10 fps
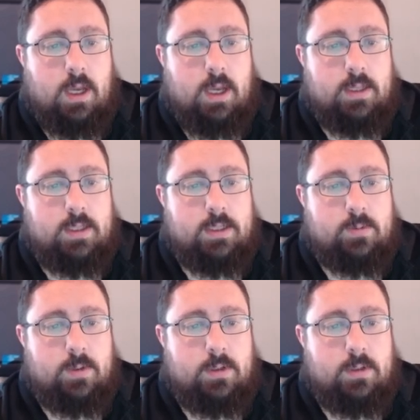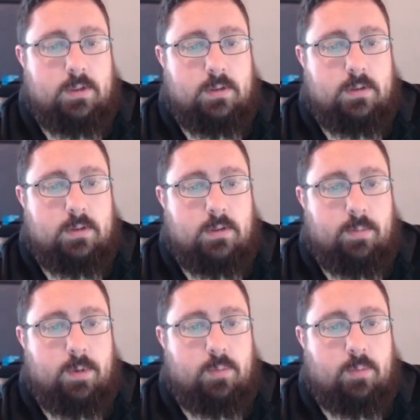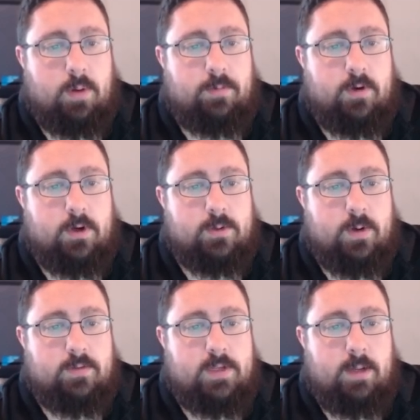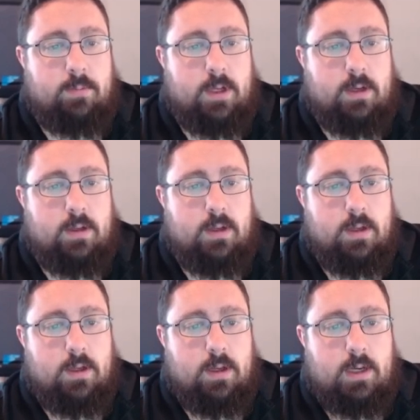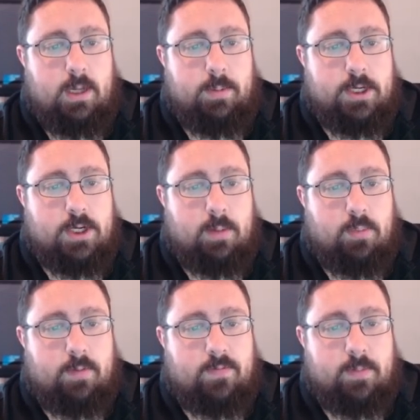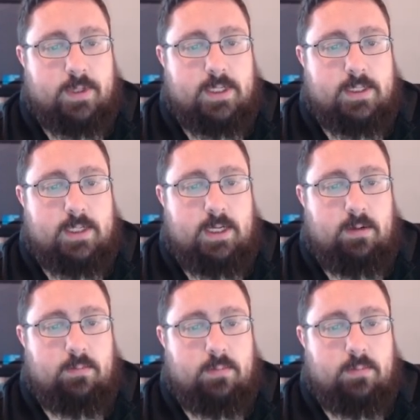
This one, I've been prepping for a 12 team, but need to make sure I prep for my 10 team.